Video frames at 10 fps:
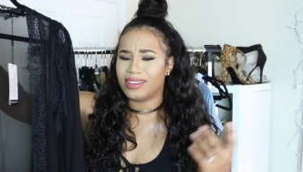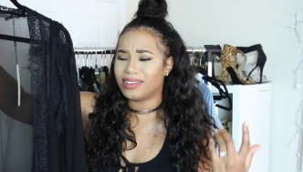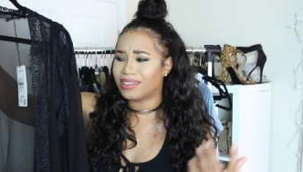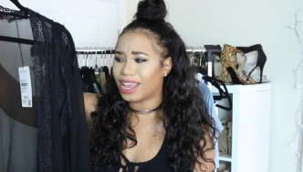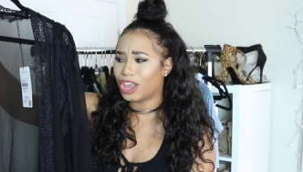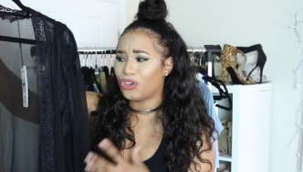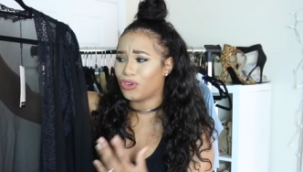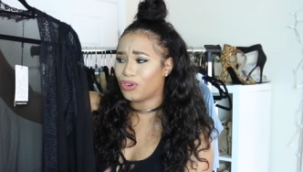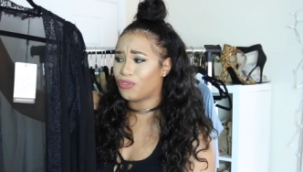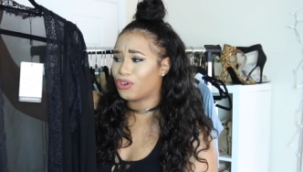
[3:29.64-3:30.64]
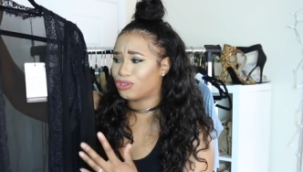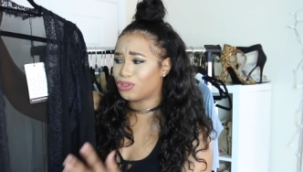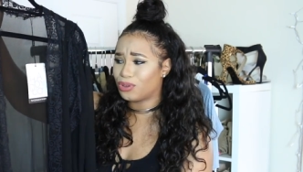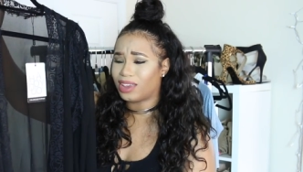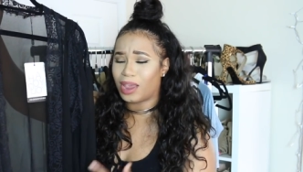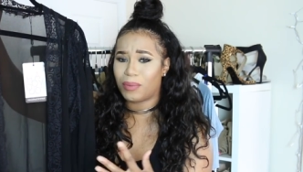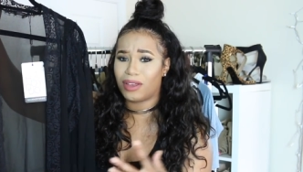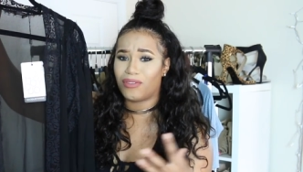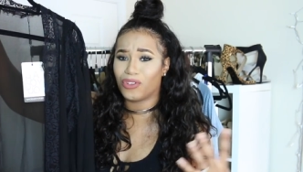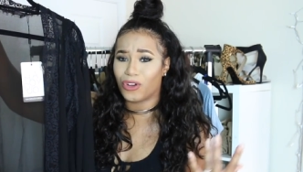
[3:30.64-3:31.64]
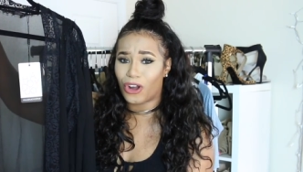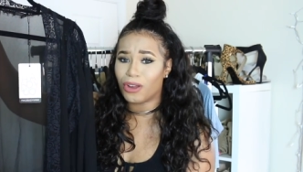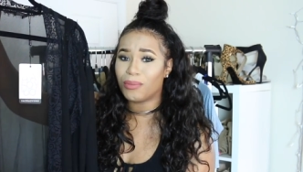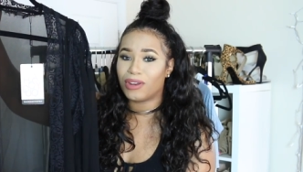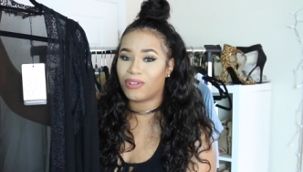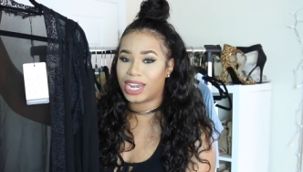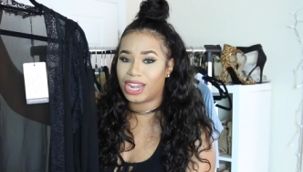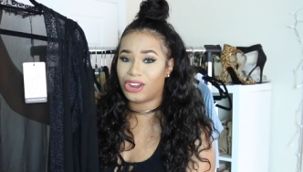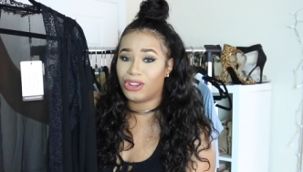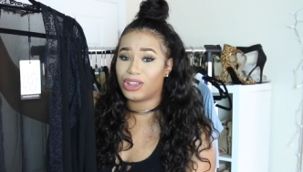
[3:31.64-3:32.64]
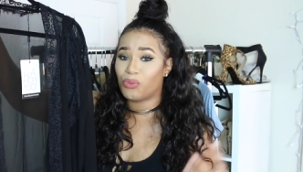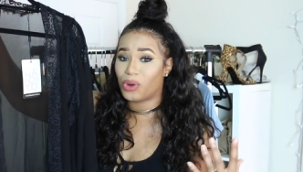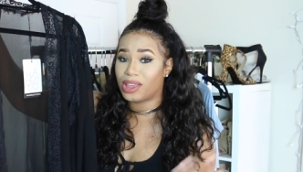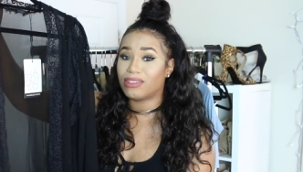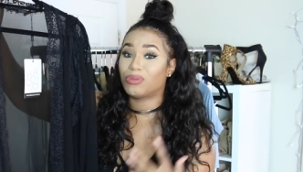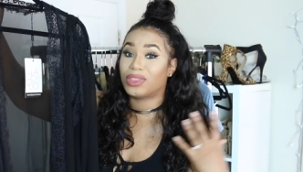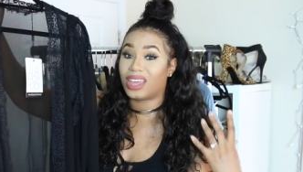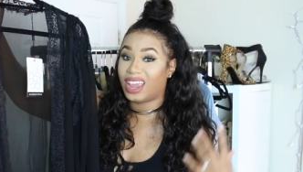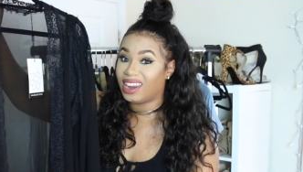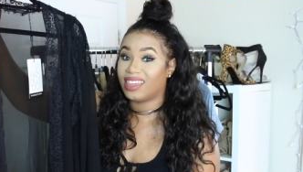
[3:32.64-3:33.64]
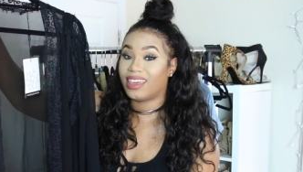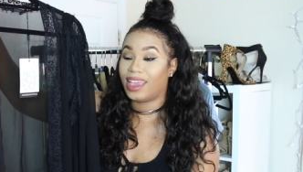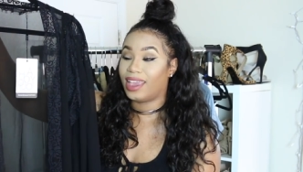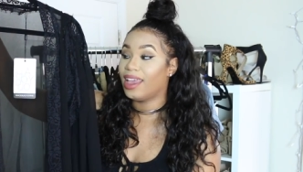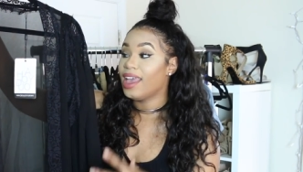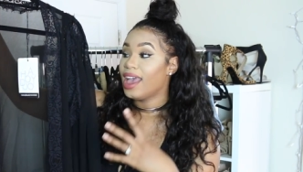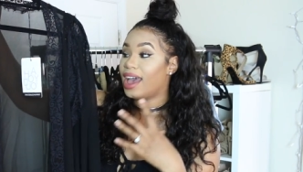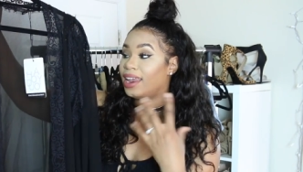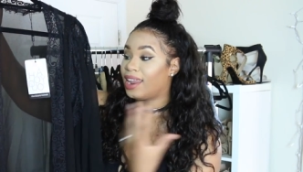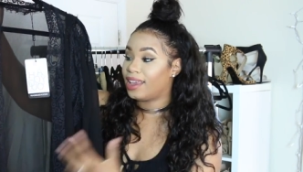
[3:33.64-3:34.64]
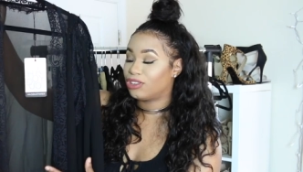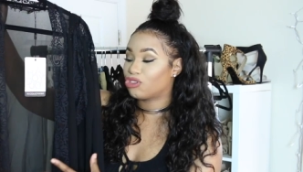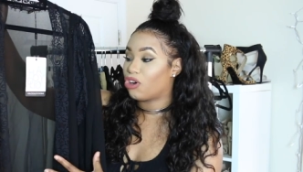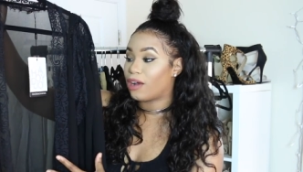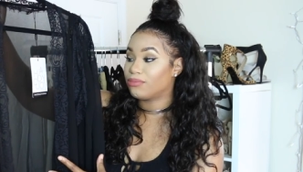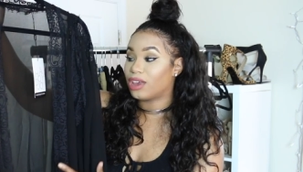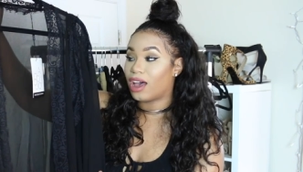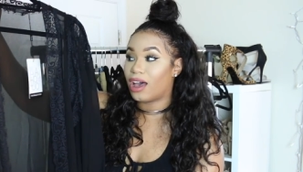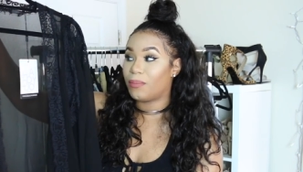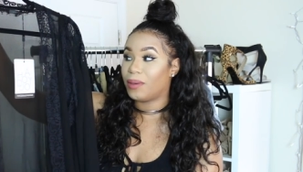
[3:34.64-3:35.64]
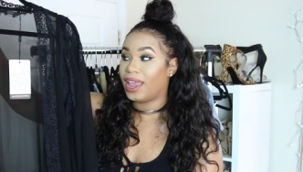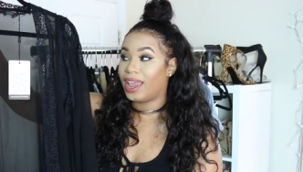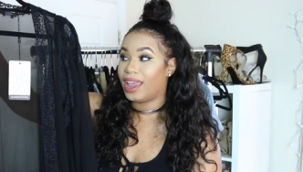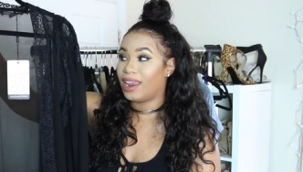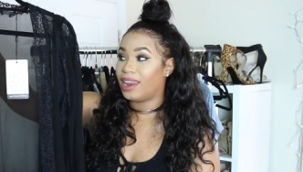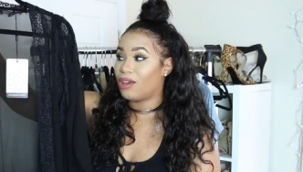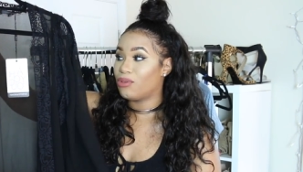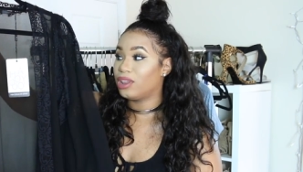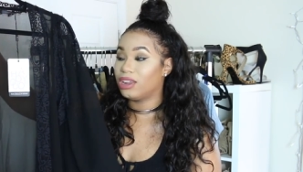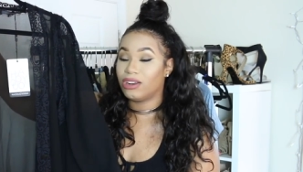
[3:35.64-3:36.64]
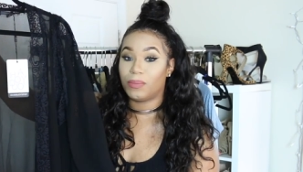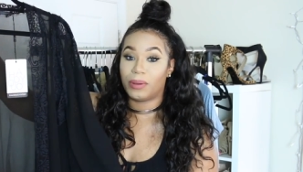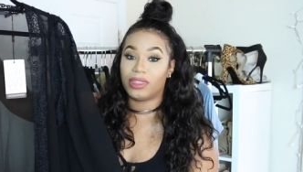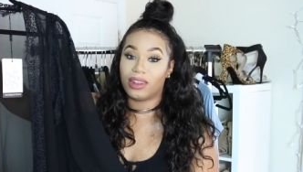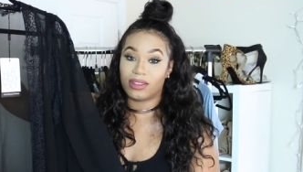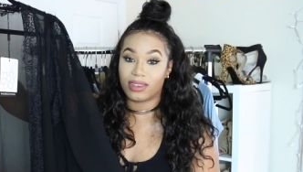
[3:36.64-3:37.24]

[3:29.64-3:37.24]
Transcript: this is like a universal type of garment right here. You can wear this with anything, a nice crop top, and it will literally put the look